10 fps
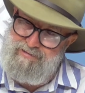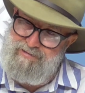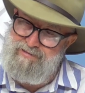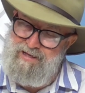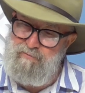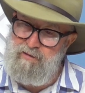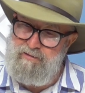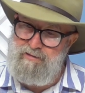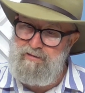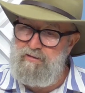that one,
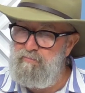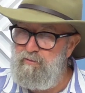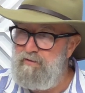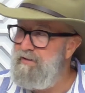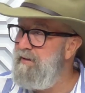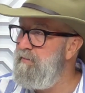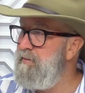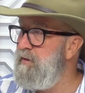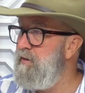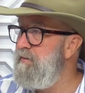uh, they did put a time
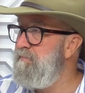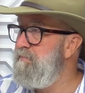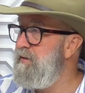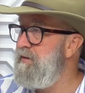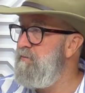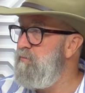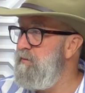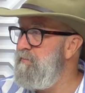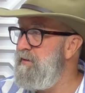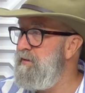limit on it, but it would
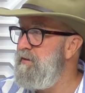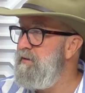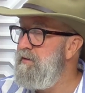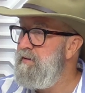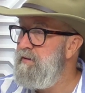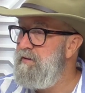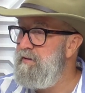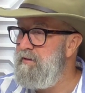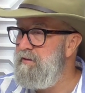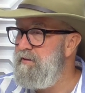have been,
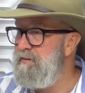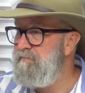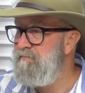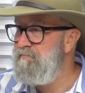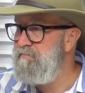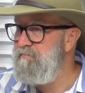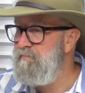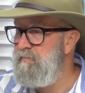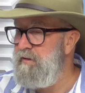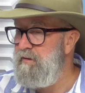uh,
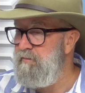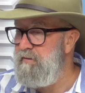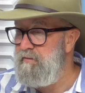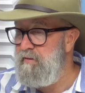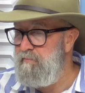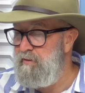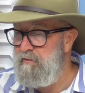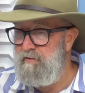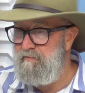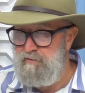you know, they, are
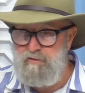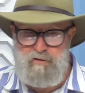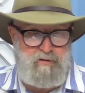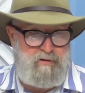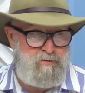building a facility that's